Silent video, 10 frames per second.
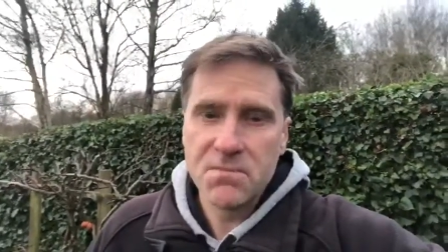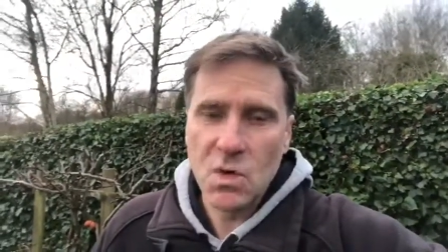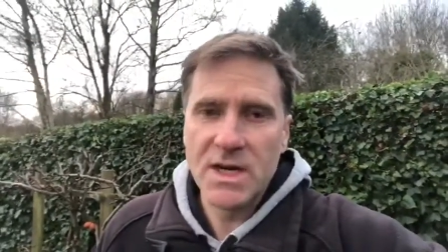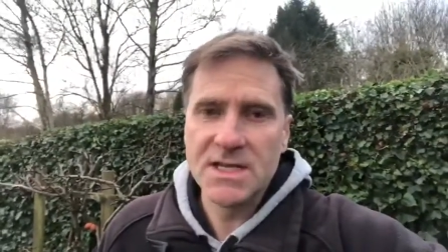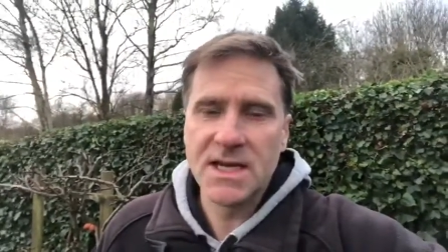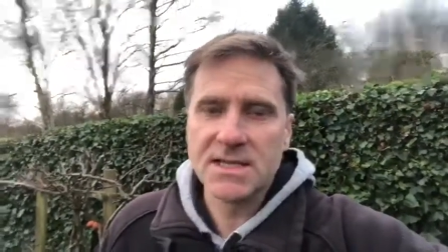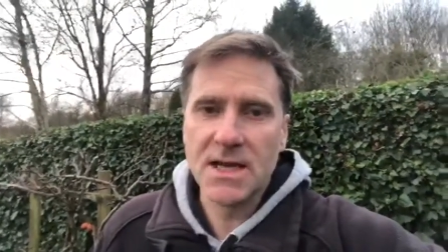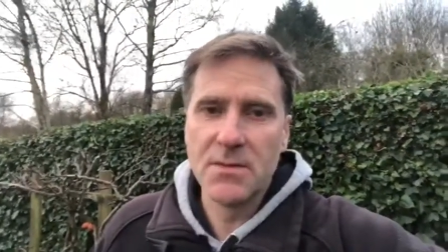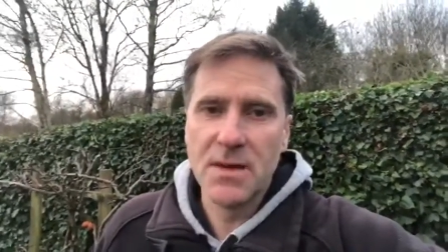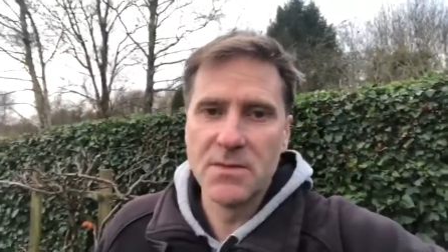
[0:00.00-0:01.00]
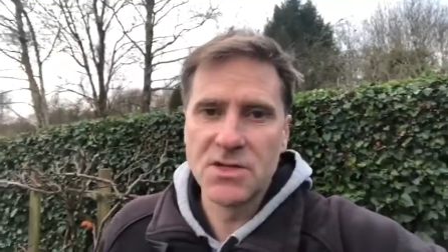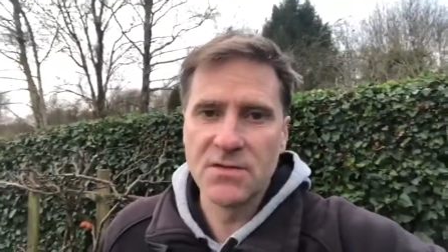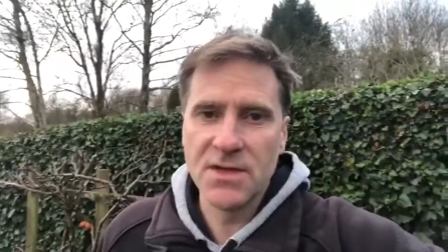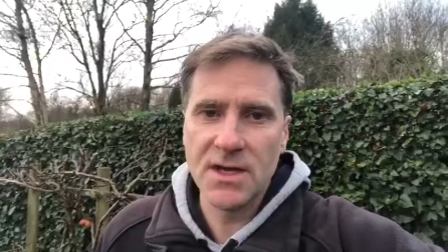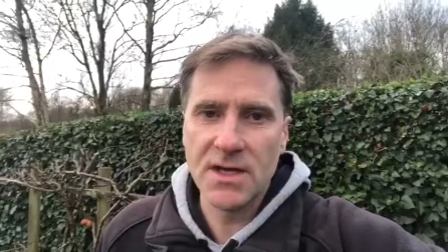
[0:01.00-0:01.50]
26 other members
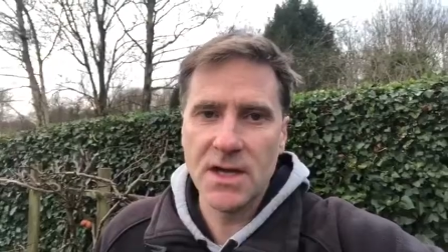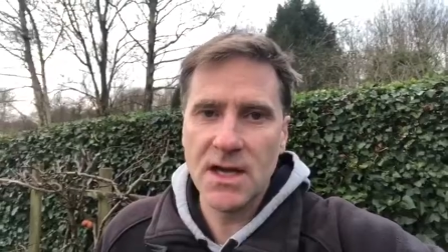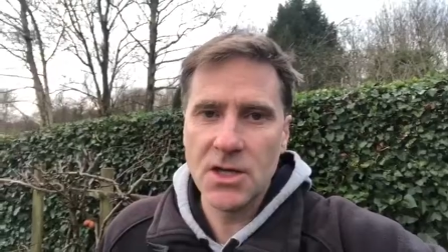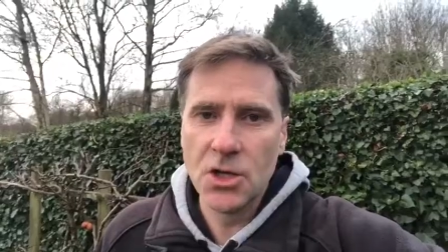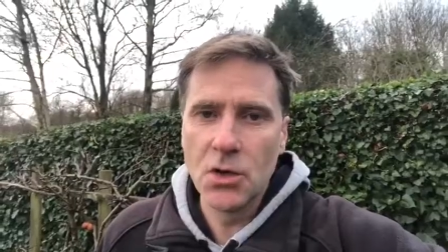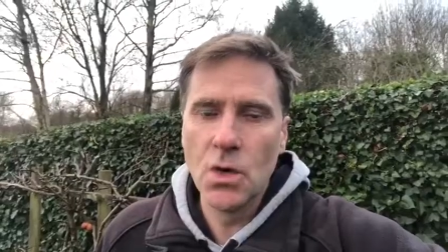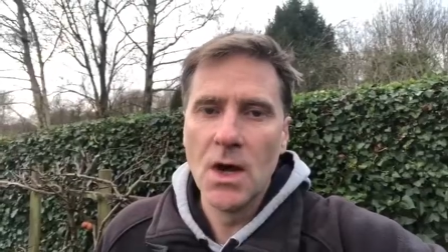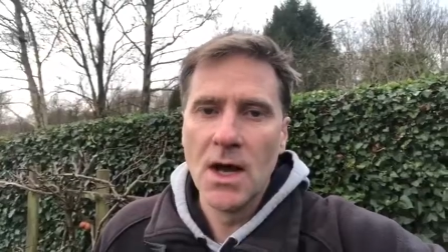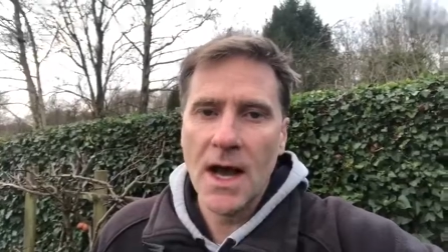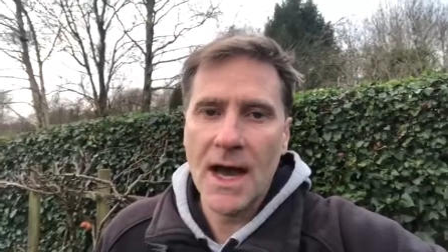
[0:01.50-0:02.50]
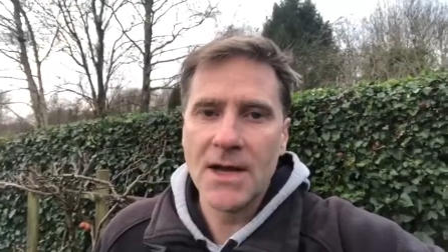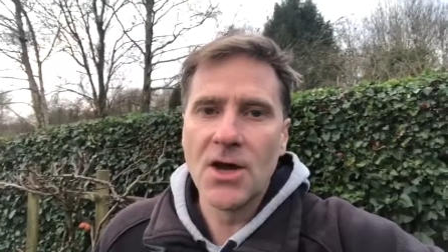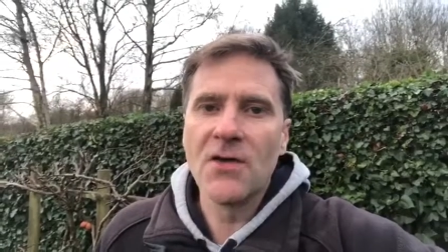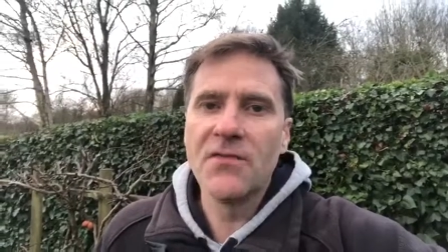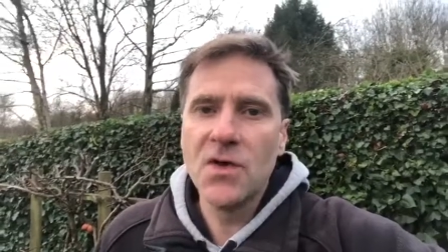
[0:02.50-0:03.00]
of the EU, and
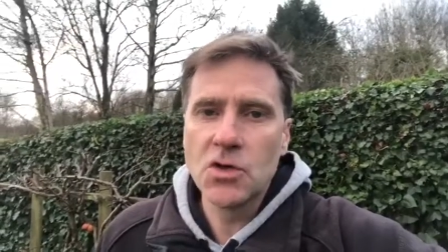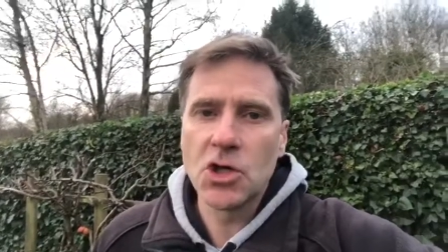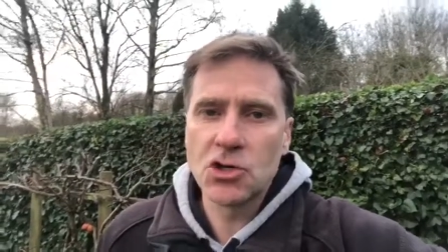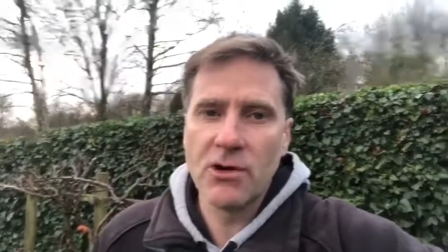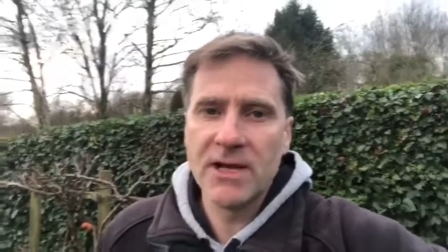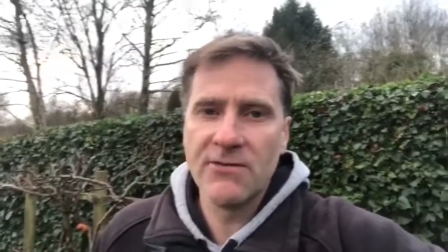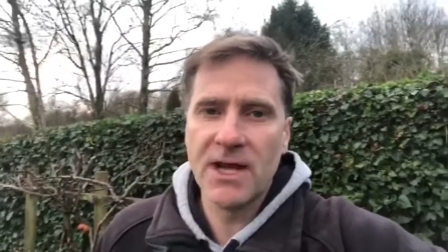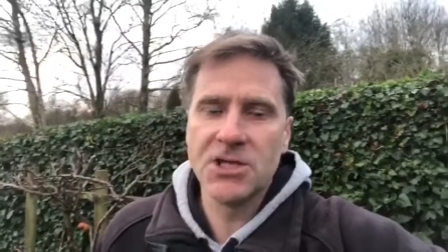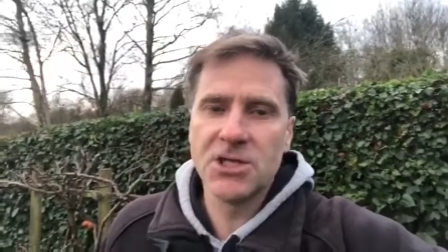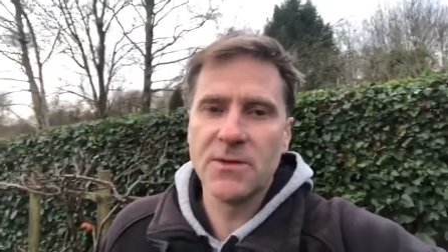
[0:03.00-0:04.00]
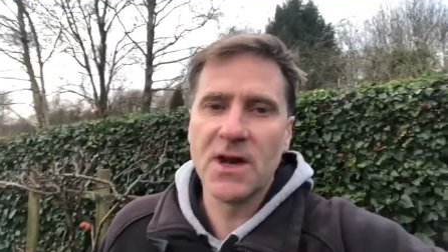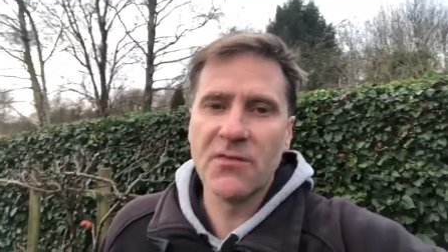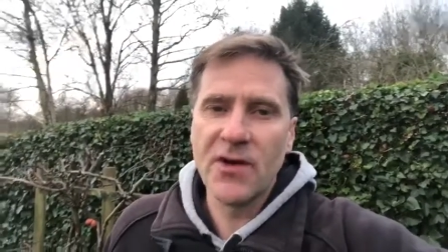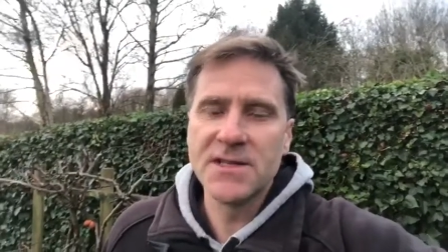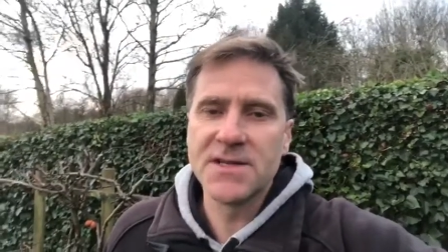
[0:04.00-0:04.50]
our future trading relationship with our
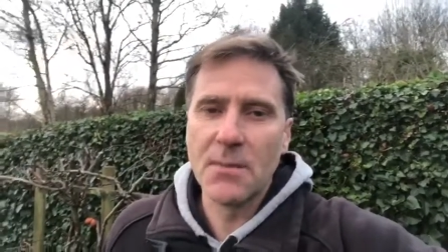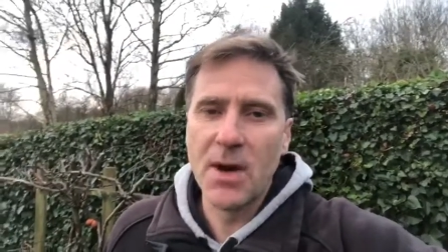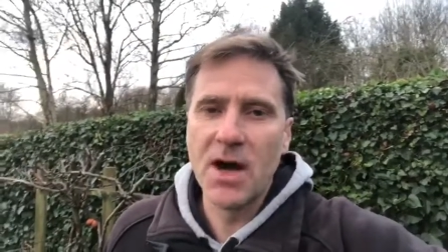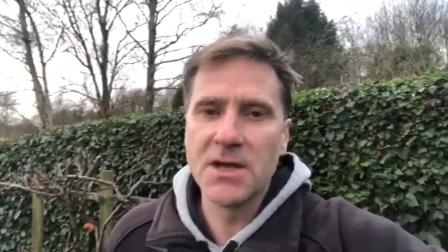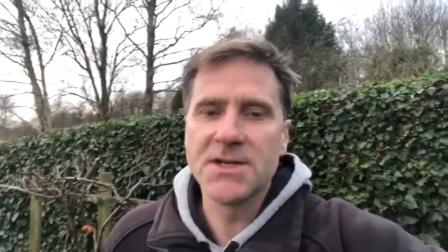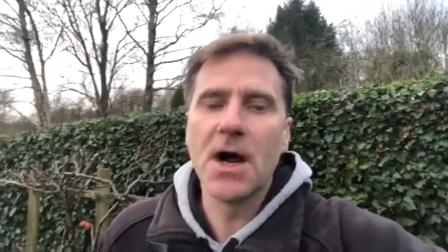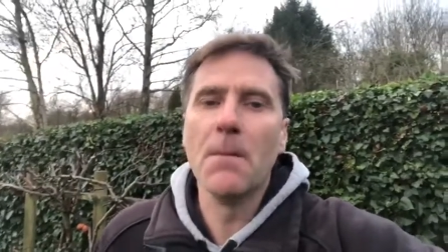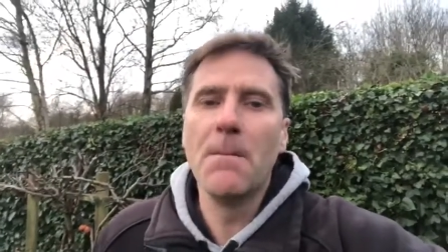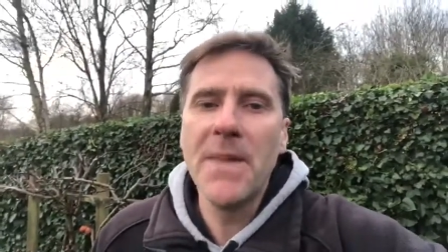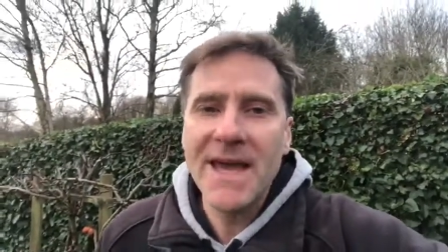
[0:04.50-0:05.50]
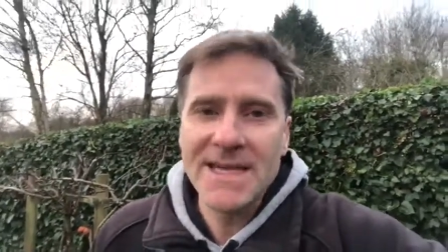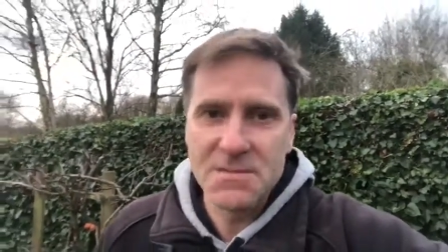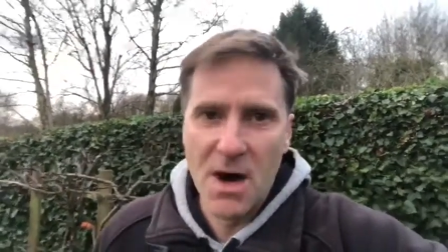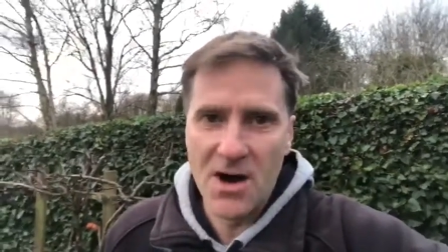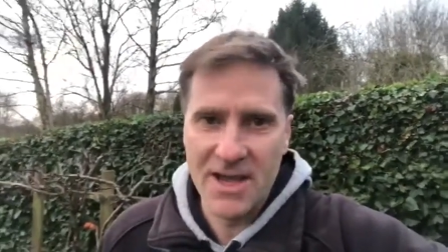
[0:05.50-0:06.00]
friends, our partners, and our
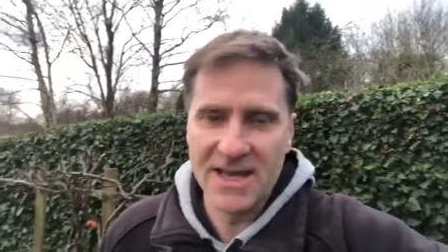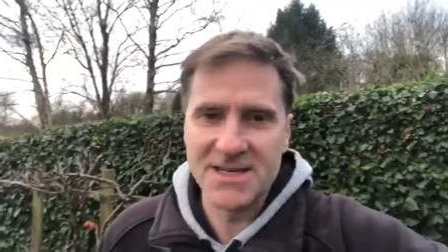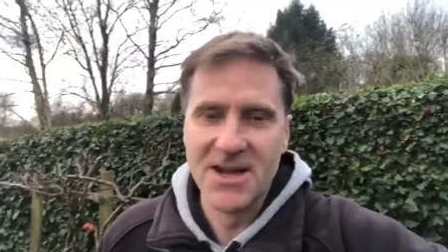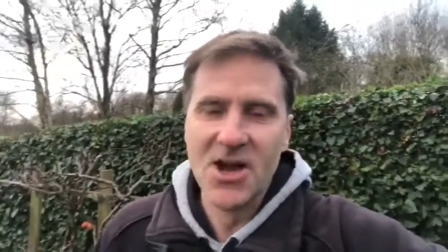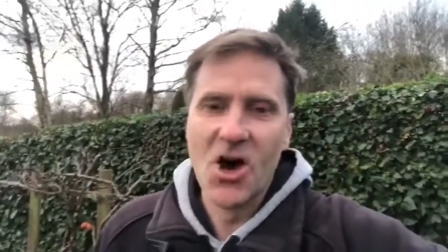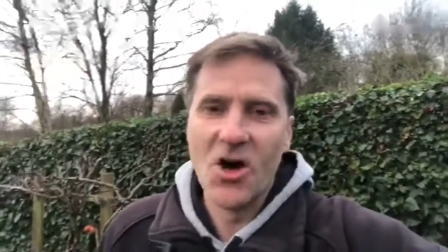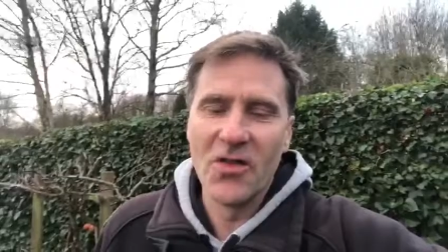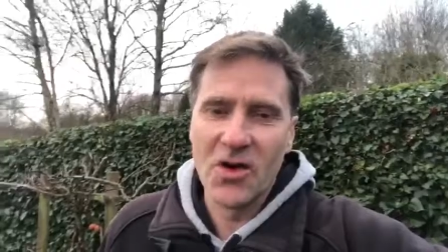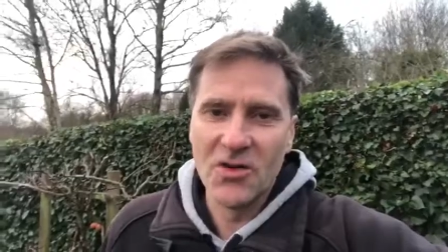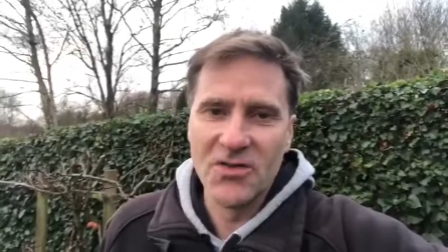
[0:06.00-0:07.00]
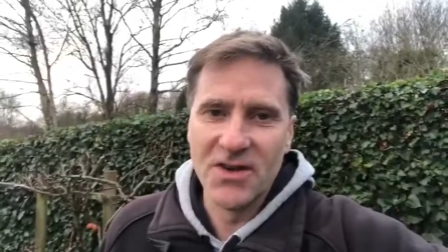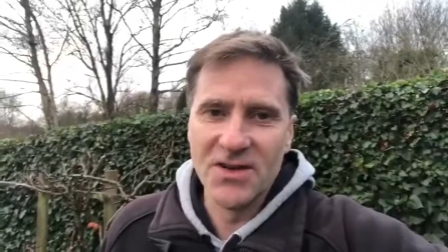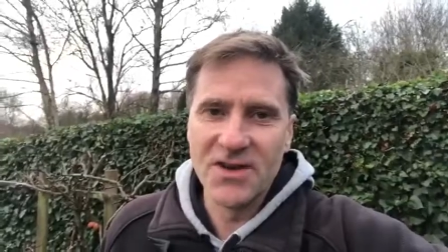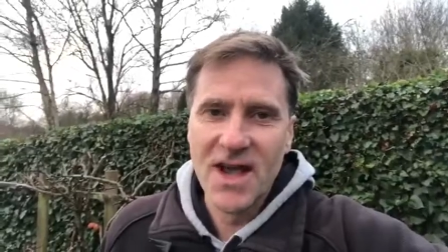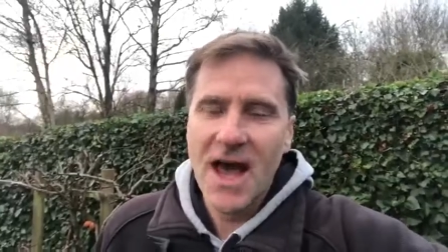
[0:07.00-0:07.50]
biggest market on the
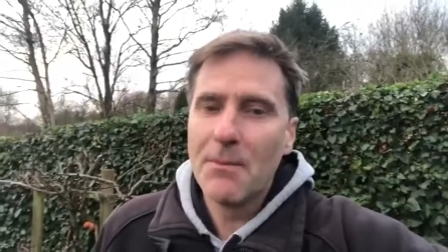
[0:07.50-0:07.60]
continent.